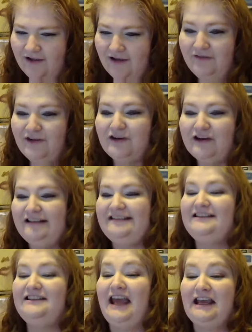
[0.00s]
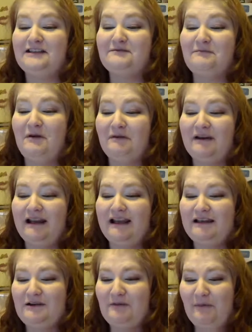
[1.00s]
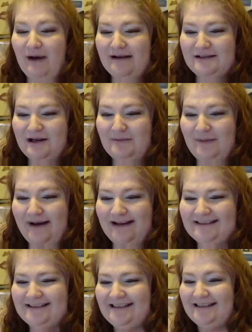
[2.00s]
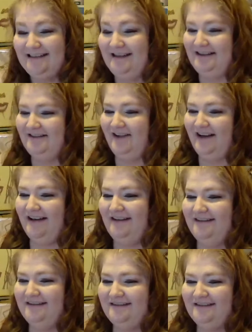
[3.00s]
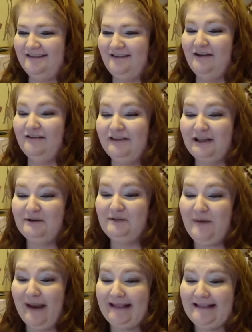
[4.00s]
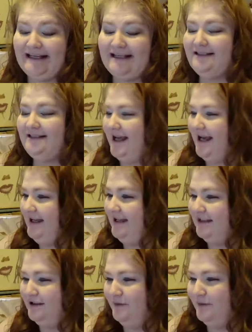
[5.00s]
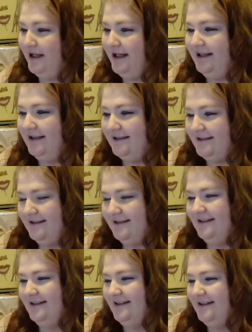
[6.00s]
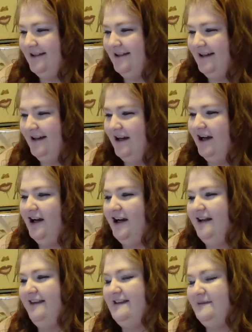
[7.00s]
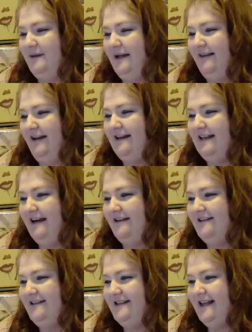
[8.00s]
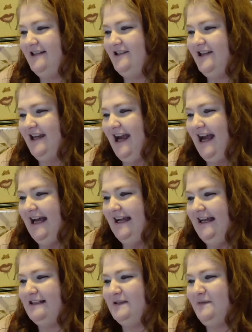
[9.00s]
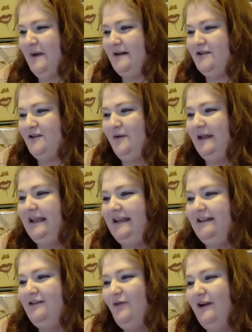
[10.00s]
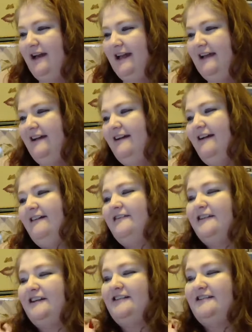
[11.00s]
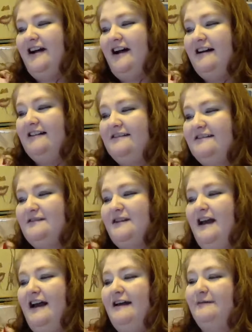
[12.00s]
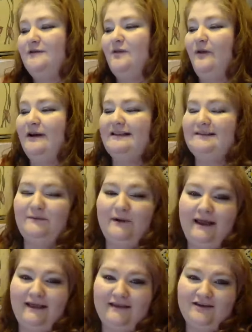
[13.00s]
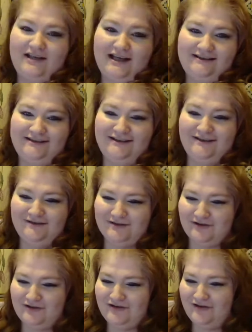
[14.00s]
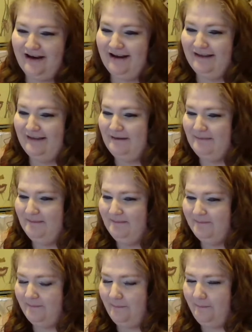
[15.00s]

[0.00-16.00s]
You have your engagement ring in your project box. That's funny. You have liquid band-aids. Hey, you know what? Uh, this one I liked. Erin said she had a spare squeaky toy for her dog's um, toys when she has to do surgery on them.